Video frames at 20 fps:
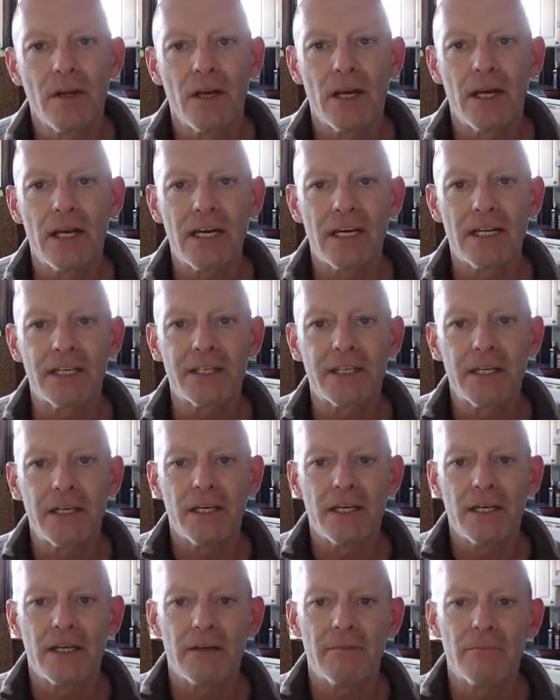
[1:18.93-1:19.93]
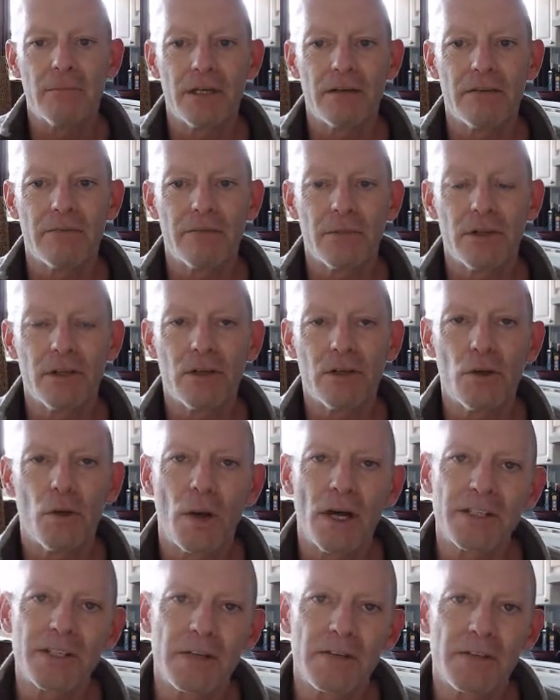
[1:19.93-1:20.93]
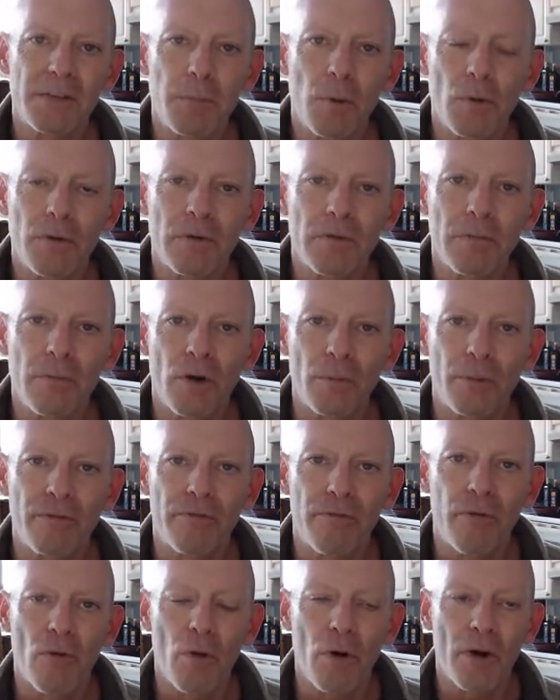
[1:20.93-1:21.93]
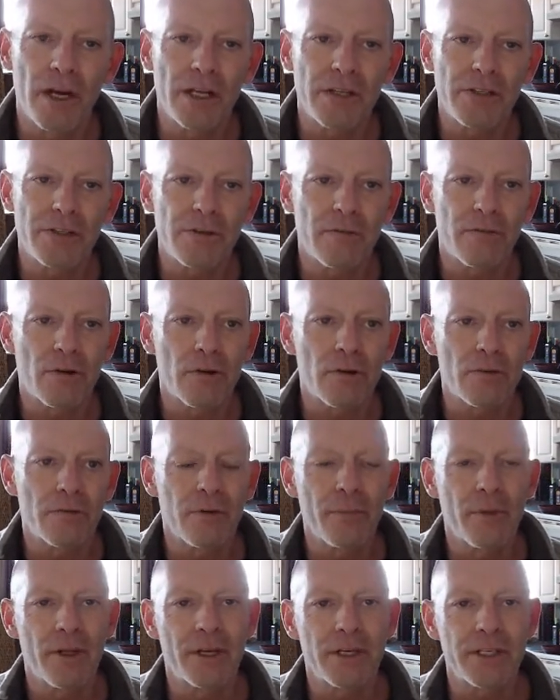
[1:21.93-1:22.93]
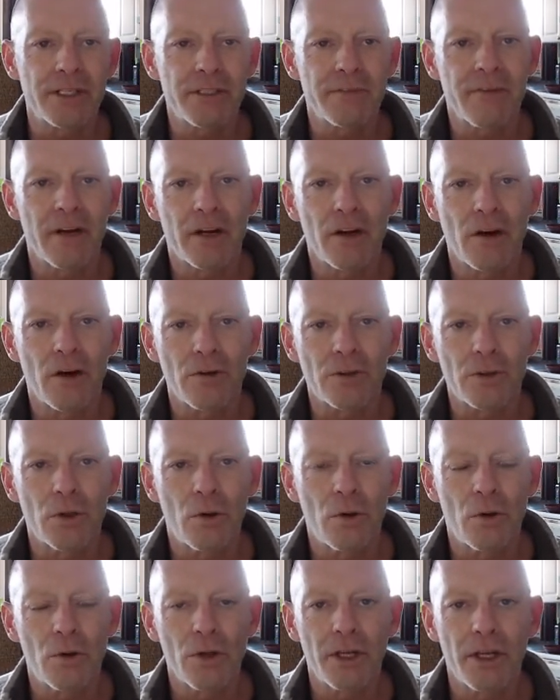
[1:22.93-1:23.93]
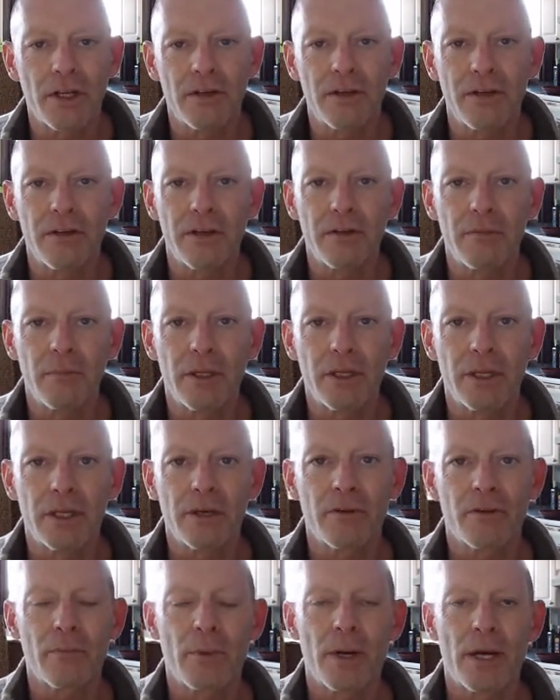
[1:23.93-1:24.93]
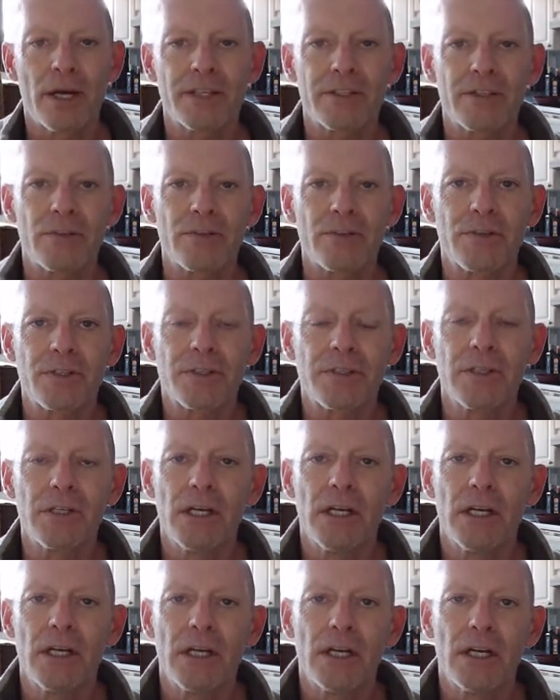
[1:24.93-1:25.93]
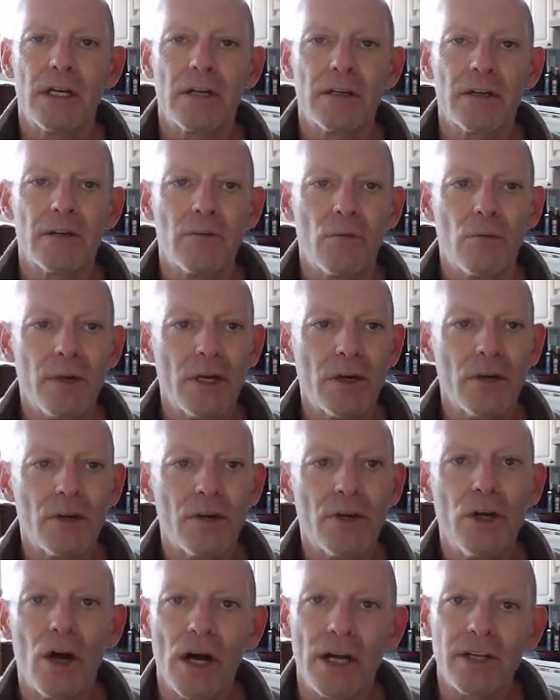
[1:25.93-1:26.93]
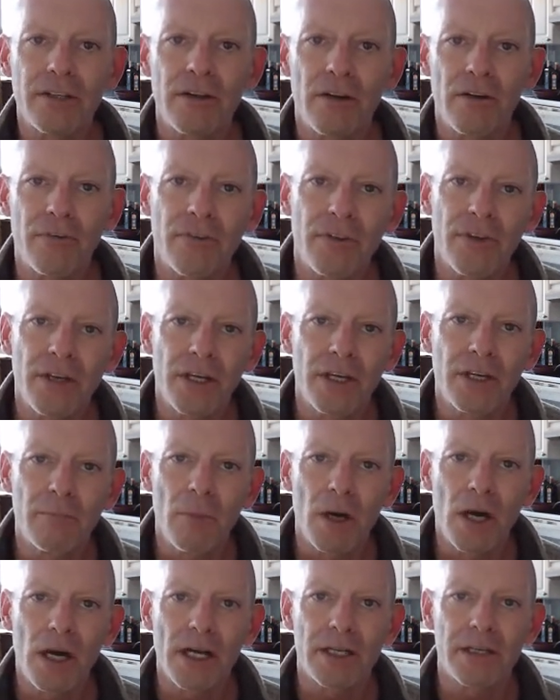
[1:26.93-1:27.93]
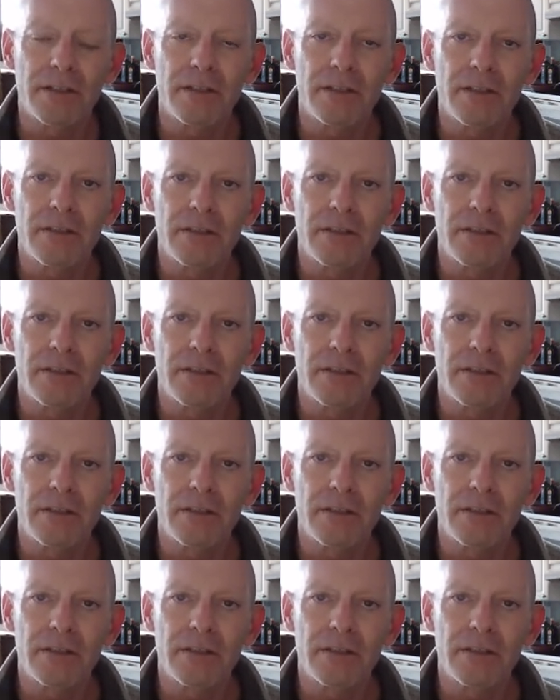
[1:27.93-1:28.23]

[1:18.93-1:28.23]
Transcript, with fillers: And you know, as I've spoken about before, and as you've heard from the likes of Eckhart Tolle and, and many other masters, uh, we are not our thinking mind